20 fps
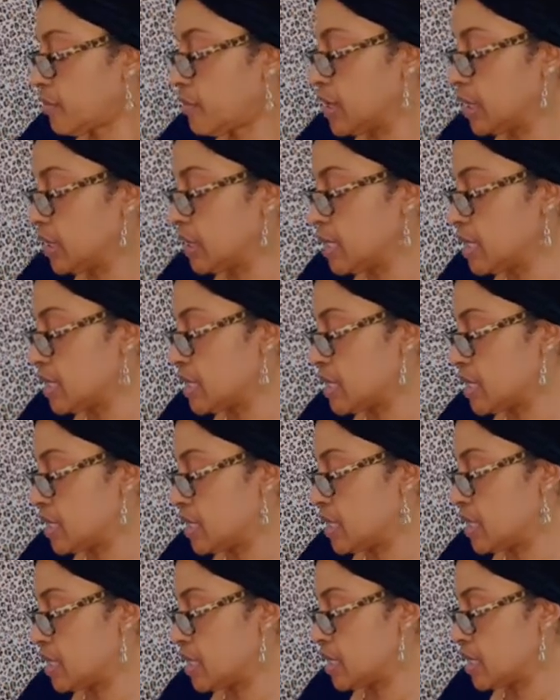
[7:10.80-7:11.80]
Let's
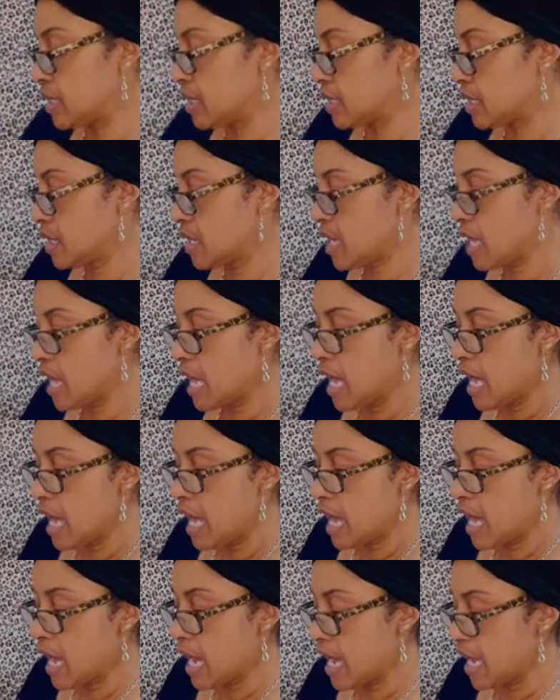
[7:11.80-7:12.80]
see.
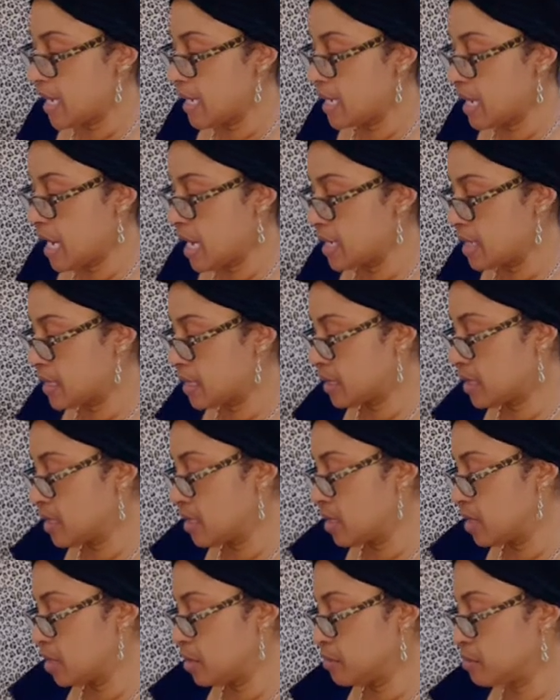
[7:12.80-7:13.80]
I got
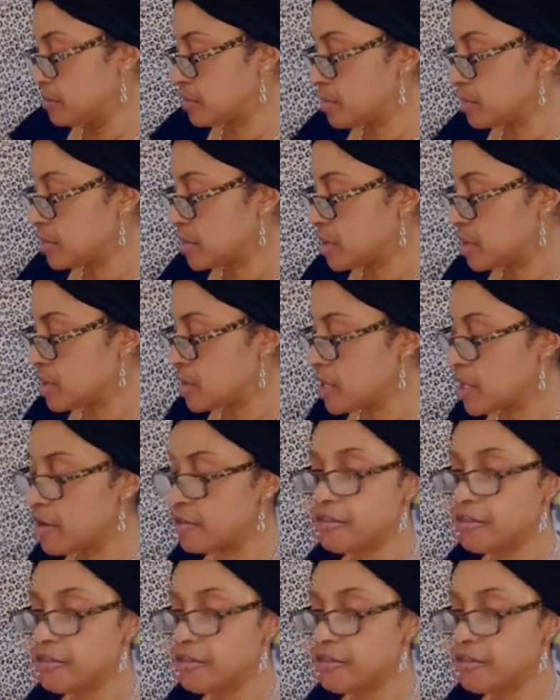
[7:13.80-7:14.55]
some stuff